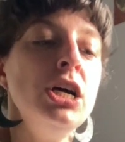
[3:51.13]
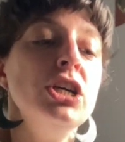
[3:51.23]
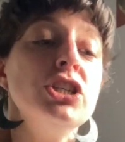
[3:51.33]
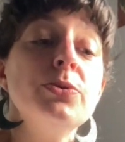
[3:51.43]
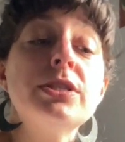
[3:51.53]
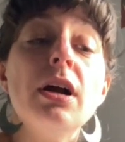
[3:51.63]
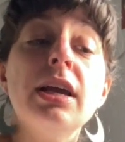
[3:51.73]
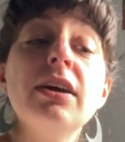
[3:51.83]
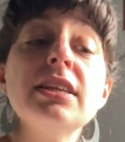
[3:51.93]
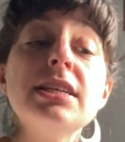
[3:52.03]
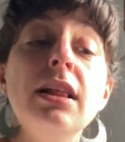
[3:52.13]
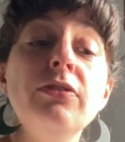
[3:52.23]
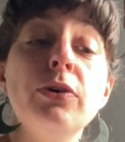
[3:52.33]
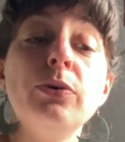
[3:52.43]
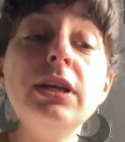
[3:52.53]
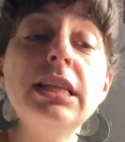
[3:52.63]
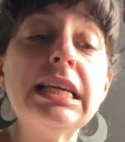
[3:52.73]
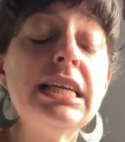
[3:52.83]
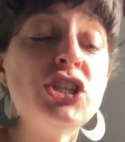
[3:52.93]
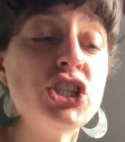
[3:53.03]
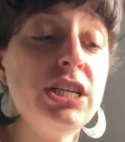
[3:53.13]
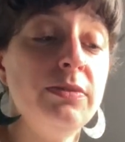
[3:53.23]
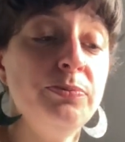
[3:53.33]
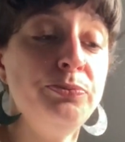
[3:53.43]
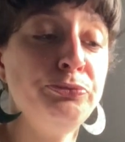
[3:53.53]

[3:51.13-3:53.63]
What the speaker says: She was talking on the telephone in the kitchen.